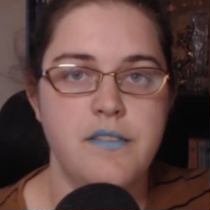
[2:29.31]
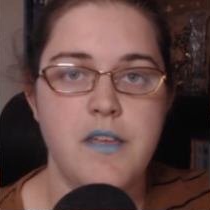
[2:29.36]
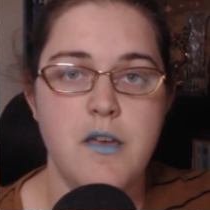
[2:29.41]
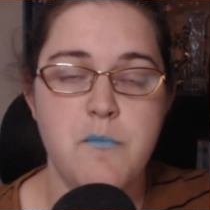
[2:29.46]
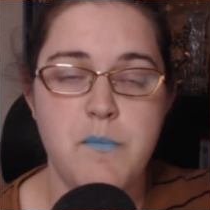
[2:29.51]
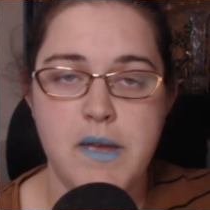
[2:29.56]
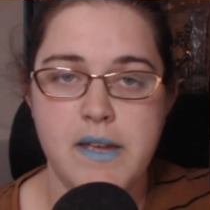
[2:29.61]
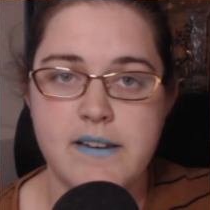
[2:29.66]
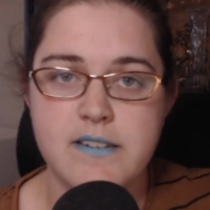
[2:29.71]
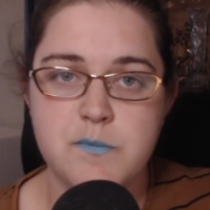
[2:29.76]

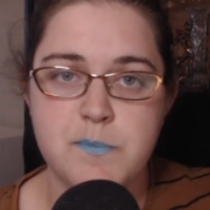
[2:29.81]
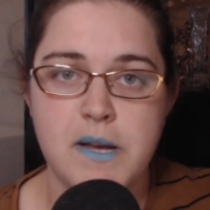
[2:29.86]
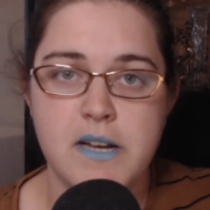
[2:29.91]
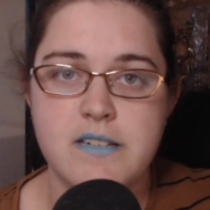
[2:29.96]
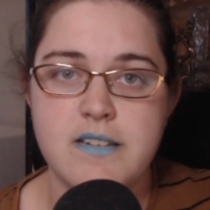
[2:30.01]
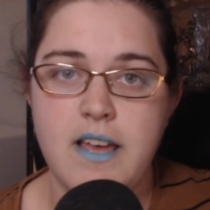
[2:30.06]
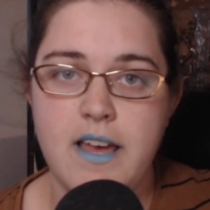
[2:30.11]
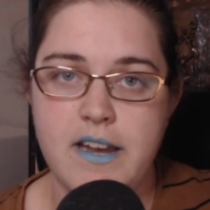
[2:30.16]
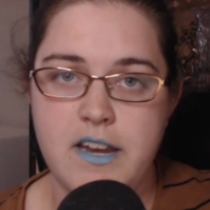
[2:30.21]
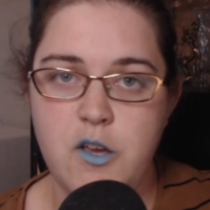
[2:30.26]
They may
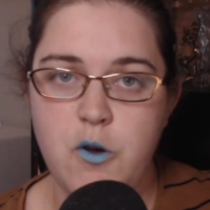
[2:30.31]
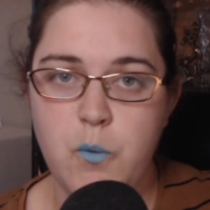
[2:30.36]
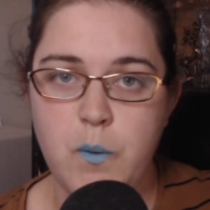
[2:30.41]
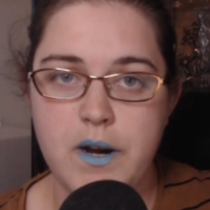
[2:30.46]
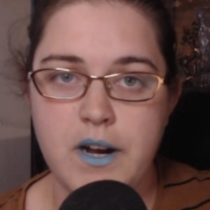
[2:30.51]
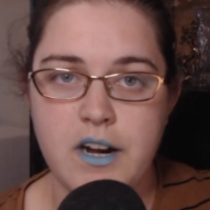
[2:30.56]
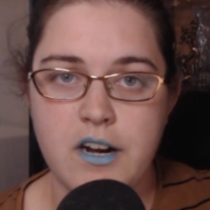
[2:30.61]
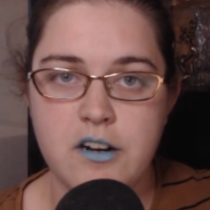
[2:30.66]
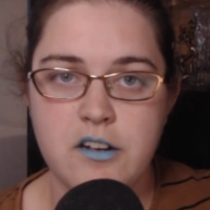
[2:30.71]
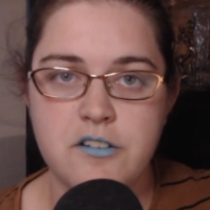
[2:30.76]
expect
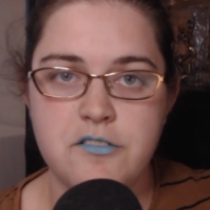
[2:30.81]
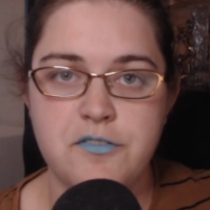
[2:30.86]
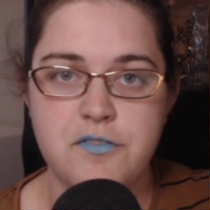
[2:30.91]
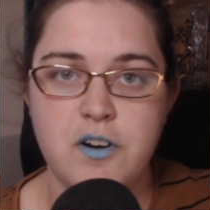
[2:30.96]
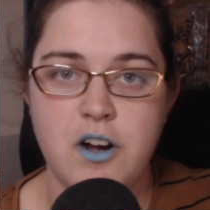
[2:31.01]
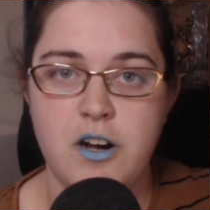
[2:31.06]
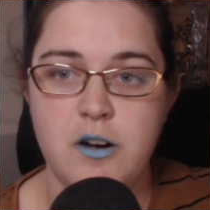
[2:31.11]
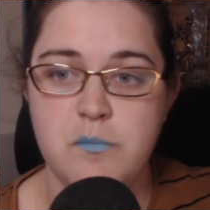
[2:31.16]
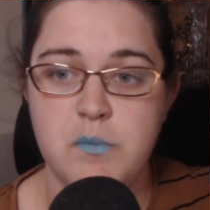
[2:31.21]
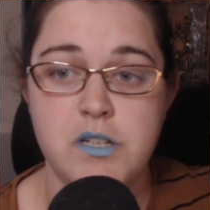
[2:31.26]
anywhere from